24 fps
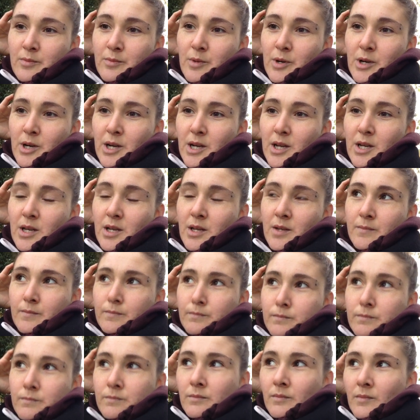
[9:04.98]
my
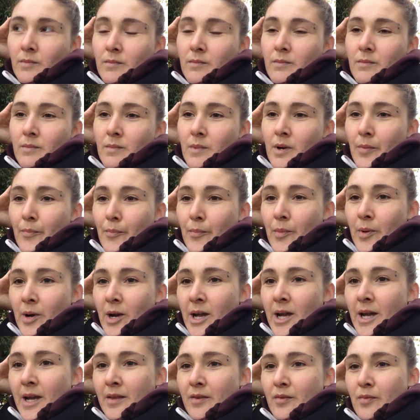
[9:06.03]

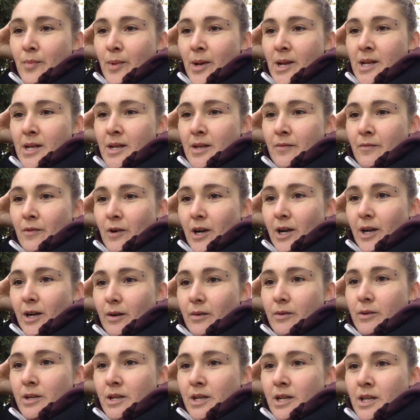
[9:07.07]
head mainly right
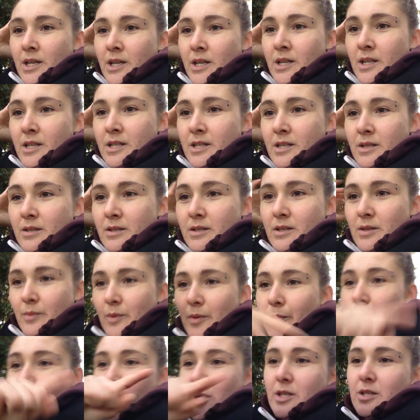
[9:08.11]
now. There seems to be
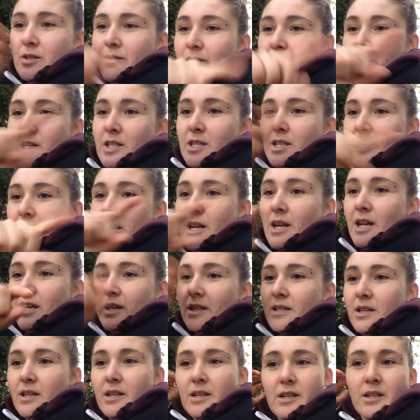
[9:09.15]
parts of it that's
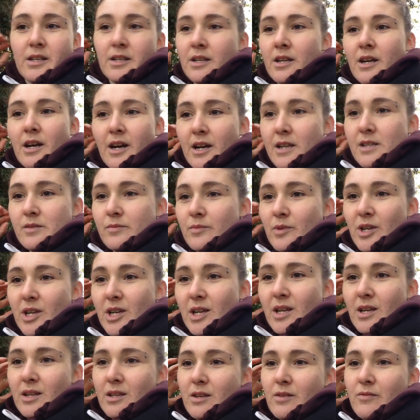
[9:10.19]
connecting that hasn't been
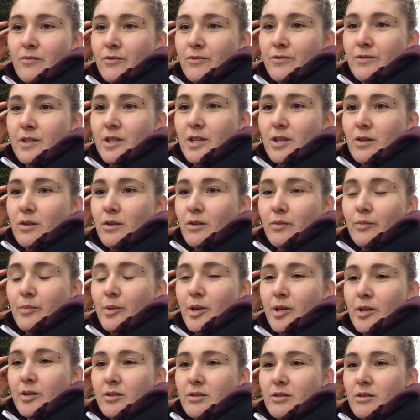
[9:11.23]
connected for obviously a long
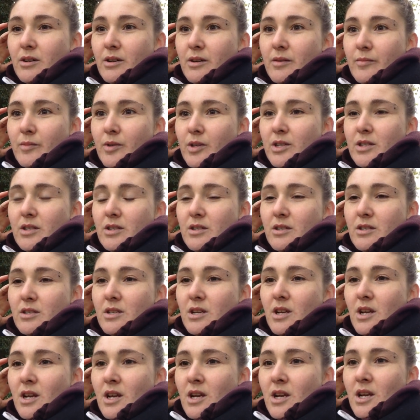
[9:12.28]
period of time, because
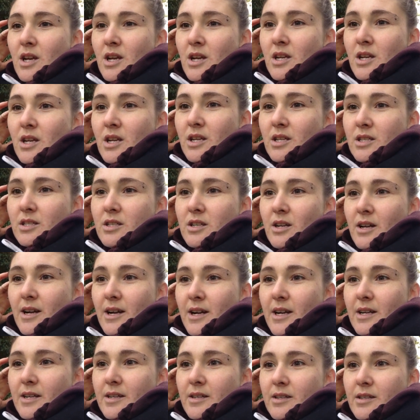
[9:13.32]
it's
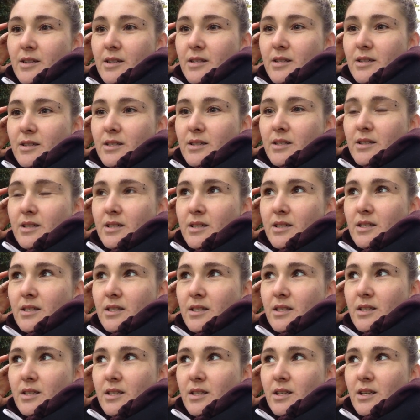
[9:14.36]
like
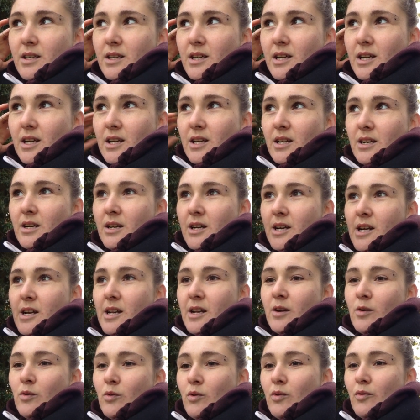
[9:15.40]
then
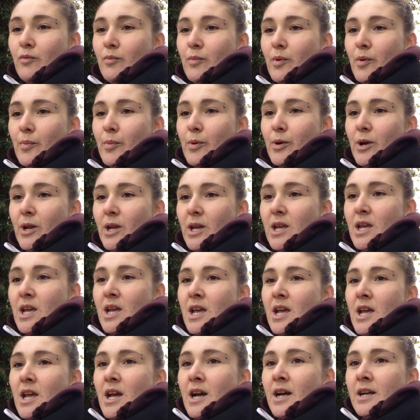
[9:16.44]
aligning all of my body.
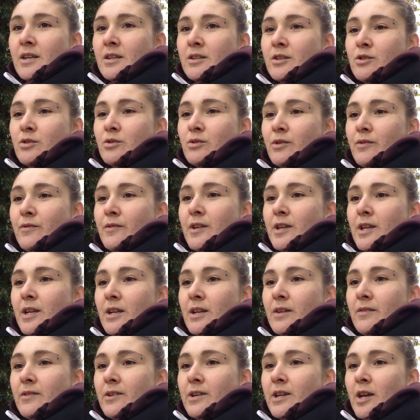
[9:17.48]
And I saw a video
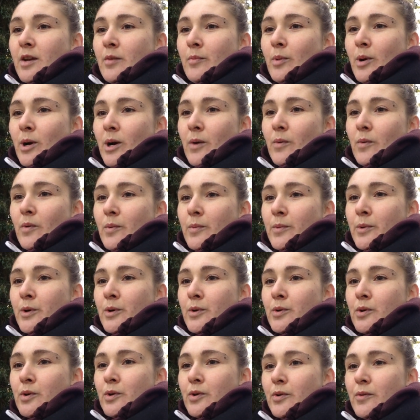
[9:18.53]
the other day by a woman
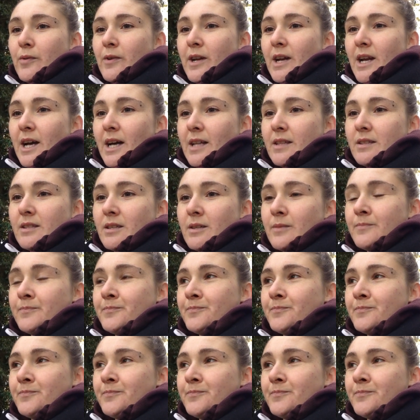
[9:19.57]
called Laurie Ladd,